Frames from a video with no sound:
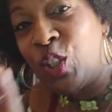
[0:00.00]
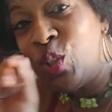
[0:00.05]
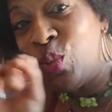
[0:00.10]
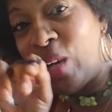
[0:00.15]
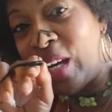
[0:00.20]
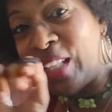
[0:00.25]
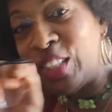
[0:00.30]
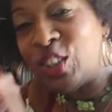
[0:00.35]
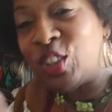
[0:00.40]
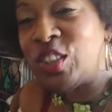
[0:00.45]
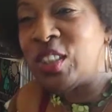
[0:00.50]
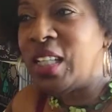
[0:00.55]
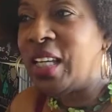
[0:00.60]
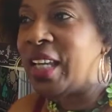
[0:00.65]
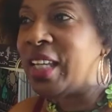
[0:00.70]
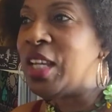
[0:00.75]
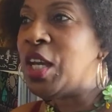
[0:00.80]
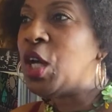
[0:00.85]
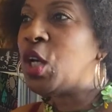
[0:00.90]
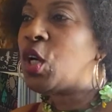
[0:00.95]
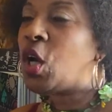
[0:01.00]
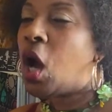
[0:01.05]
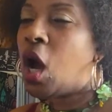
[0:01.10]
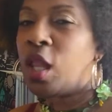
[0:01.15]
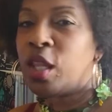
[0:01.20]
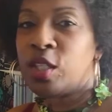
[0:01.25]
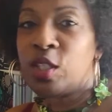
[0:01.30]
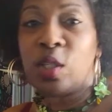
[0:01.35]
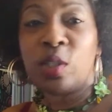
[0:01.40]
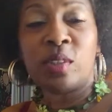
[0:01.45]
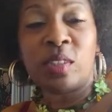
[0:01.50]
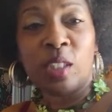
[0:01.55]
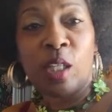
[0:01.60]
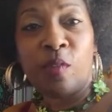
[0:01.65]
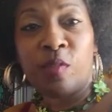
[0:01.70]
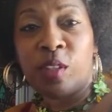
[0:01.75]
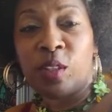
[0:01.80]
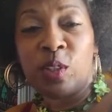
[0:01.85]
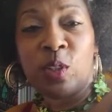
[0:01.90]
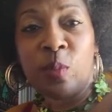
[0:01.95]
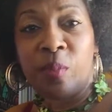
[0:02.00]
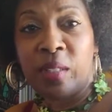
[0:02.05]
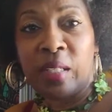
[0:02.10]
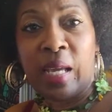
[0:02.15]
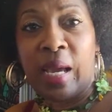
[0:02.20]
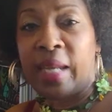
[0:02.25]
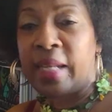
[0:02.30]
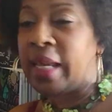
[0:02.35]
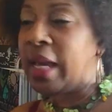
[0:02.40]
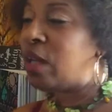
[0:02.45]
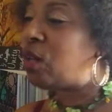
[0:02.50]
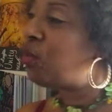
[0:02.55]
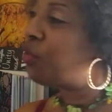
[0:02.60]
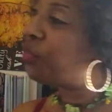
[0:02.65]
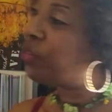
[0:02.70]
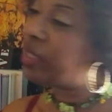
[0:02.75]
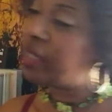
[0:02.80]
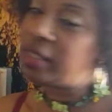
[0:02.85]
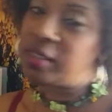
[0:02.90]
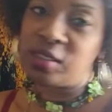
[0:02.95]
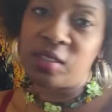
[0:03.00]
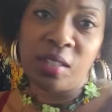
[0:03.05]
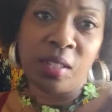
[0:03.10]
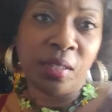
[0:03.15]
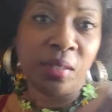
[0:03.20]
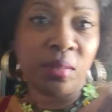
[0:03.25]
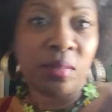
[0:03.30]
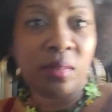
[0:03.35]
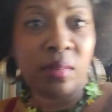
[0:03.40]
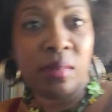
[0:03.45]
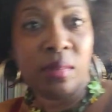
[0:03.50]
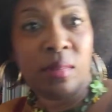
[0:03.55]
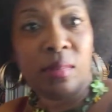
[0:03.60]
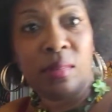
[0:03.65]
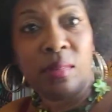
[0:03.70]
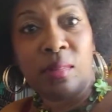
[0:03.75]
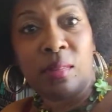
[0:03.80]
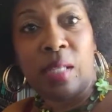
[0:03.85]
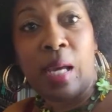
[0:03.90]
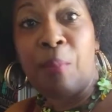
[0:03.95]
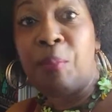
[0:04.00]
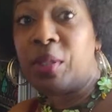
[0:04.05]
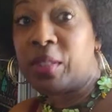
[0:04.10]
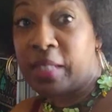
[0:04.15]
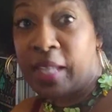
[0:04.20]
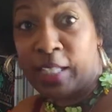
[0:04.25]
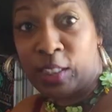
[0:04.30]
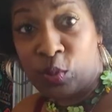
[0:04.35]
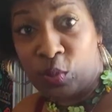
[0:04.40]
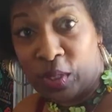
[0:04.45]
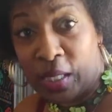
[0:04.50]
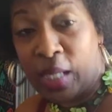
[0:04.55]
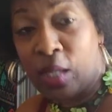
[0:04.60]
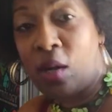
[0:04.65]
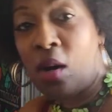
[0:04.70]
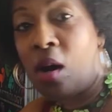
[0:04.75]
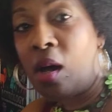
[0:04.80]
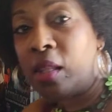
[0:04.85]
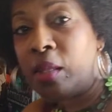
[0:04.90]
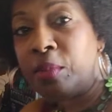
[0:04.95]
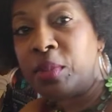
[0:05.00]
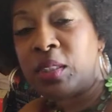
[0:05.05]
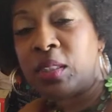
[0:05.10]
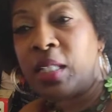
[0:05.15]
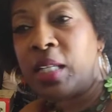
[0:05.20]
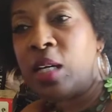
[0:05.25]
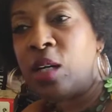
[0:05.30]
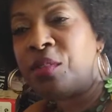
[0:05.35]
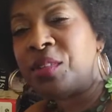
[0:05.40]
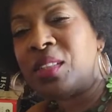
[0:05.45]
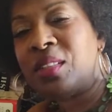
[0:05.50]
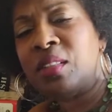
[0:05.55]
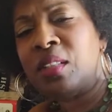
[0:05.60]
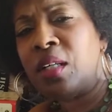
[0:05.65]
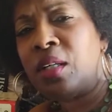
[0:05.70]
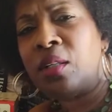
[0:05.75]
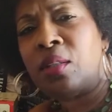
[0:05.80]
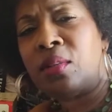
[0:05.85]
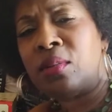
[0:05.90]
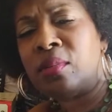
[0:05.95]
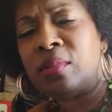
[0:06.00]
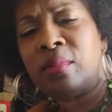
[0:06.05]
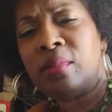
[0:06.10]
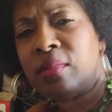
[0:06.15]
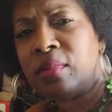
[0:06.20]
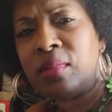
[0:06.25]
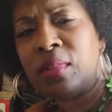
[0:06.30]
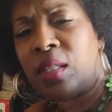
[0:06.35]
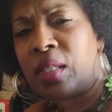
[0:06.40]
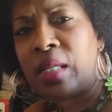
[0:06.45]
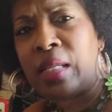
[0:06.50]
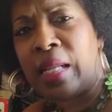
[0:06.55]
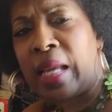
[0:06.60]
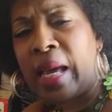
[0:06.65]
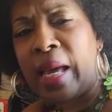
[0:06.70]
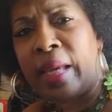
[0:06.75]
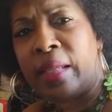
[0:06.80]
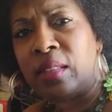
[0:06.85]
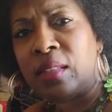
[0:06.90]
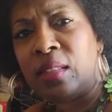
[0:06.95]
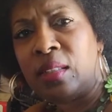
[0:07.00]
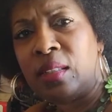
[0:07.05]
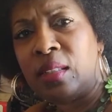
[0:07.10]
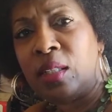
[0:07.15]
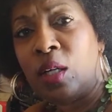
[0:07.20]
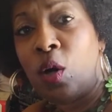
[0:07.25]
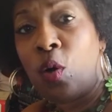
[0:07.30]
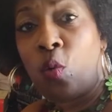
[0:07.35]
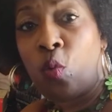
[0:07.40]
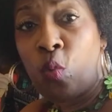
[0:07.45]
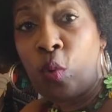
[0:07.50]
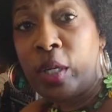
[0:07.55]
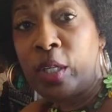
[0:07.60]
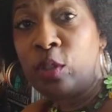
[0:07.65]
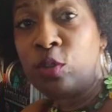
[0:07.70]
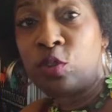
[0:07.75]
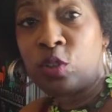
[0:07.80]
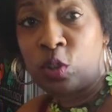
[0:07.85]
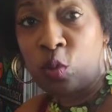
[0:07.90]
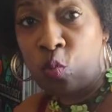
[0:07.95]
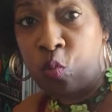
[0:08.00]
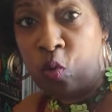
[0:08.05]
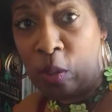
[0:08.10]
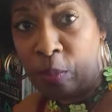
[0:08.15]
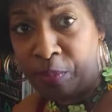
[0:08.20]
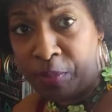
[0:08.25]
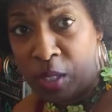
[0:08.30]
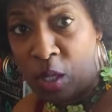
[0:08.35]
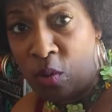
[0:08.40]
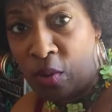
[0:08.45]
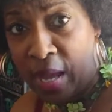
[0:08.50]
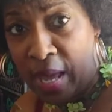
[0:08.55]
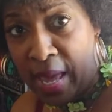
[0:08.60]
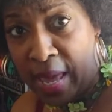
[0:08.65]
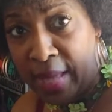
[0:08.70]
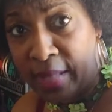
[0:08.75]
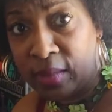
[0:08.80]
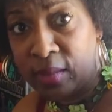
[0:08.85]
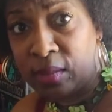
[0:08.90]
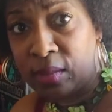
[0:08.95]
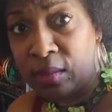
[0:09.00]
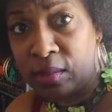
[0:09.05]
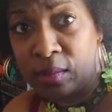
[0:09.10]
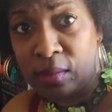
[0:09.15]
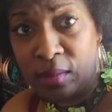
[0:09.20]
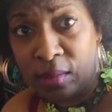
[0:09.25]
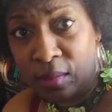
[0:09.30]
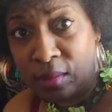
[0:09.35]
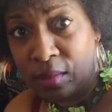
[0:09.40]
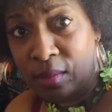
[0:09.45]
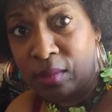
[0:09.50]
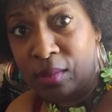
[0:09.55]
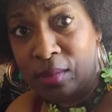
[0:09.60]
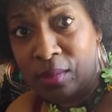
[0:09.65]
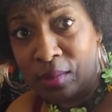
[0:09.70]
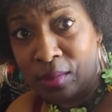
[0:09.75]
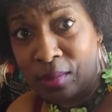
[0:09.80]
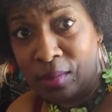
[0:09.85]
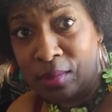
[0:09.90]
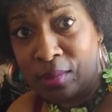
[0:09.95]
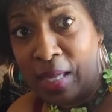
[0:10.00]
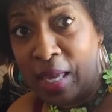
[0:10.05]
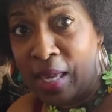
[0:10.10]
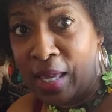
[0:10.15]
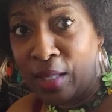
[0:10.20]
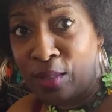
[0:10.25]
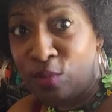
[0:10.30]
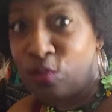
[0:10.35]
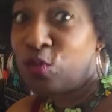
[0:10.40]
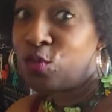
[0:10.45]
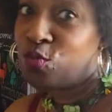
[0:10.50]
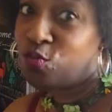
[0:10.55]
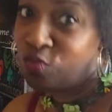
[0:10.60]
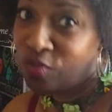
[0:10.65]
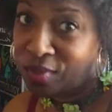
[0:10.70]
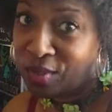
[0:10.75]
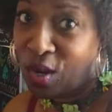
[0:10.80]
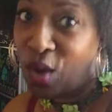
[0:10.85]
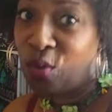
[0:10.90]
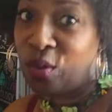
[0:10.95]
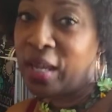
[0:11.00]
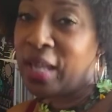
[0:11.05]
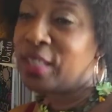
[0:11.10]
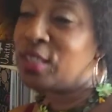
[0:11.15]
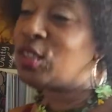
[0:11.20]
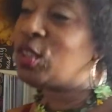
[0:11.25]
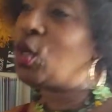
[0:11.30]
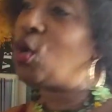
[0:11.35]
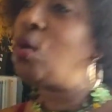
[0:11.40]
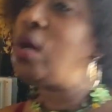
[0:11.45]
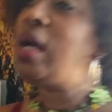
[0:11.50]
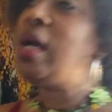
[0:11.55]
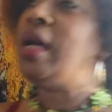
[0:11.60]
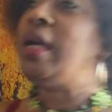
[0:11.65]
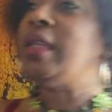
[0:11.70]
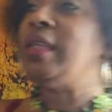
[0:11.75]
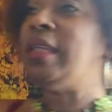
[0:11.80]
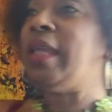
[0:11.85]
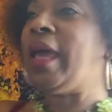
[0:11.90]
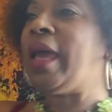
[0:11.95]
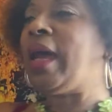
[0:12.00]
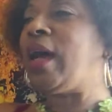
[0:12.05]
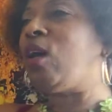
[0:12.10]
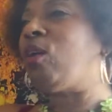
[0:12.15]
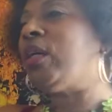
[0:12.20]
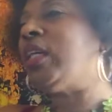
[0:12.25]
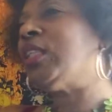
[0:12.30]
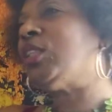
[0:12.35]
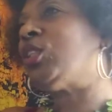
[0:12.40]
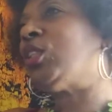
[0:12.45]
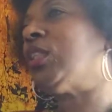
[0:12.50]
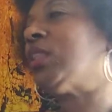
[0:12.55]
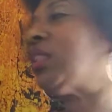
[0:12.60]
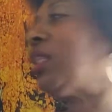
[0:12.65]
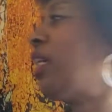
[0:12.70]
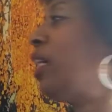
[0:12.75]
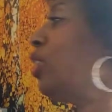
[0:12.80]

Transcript: you ain't shit calling yourself the illuminati i don't think so but that's what they call themselves. And no, no, they're not. We used to whoop your ass. And okay, so now it's just